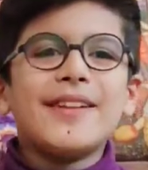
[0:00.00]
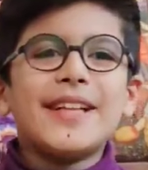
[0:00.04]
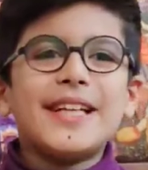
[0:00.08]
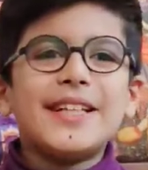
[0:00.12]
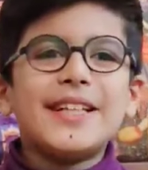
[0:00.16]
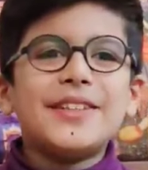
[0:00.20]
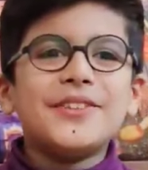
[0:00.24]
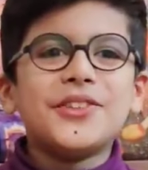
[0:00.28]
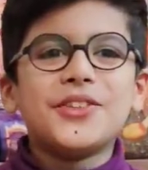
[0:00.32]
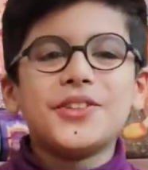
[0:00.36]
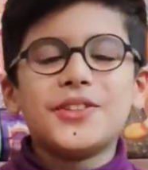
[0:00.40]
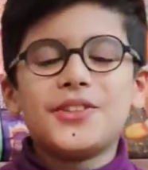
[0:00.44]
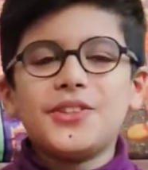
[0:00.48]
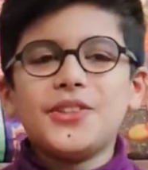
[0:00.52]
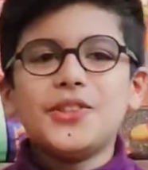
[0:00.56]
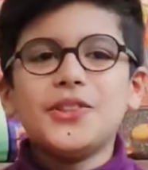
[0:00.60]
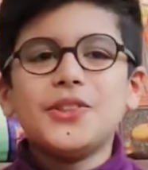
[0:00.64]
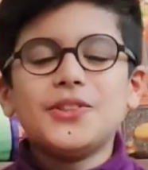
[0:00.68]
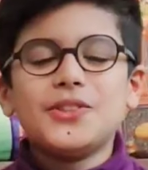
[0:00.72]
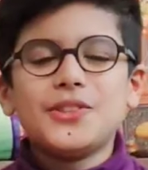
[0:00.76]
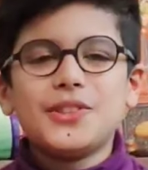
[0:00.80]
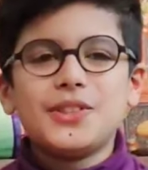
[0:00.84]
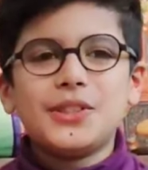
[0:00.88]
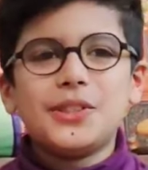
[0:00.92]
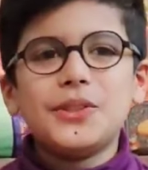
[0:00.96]
will
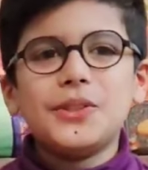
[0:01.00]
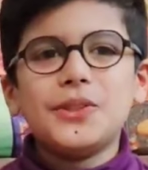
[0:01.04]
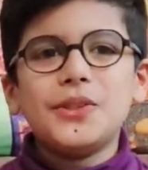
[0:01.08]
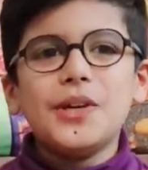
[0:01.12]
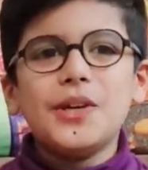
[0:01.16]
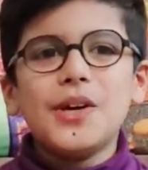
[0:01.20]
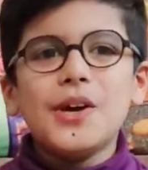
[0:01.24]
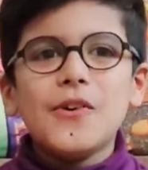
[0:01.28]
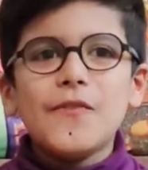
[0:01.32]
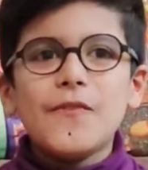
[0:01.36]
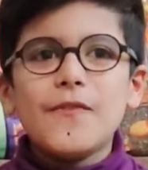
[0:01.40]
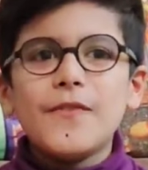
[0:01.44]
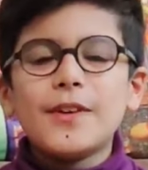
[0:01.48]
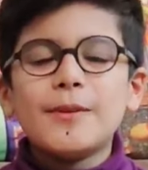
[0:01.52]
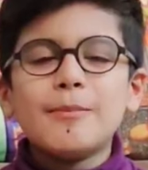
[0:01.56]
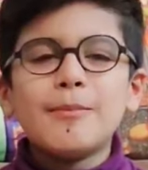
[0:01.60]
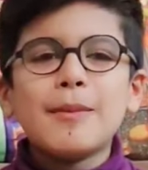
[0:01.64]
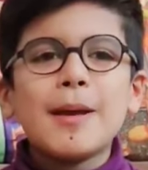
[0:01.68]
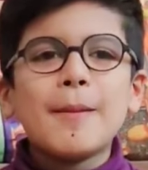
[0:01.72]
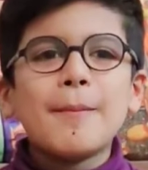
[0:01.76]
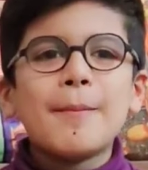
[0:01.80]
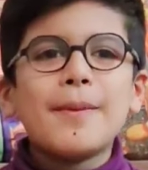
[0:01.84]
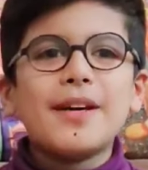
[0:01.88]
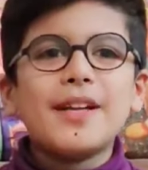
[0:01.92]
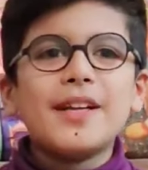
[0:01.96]
introduce you with
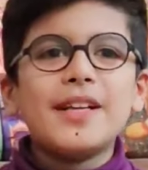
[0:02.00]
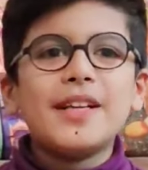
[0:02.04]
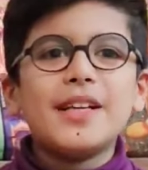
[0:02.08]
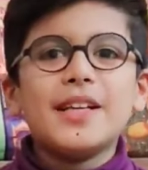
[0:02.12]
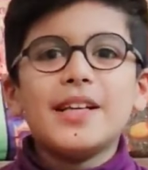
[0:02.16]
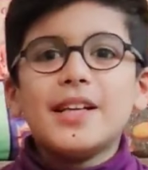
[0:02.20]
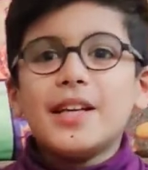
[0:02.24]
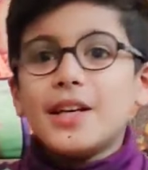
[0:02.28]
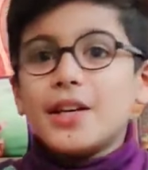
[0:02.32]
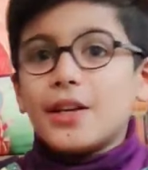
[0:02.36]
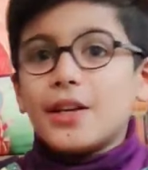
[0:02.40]
my buddy,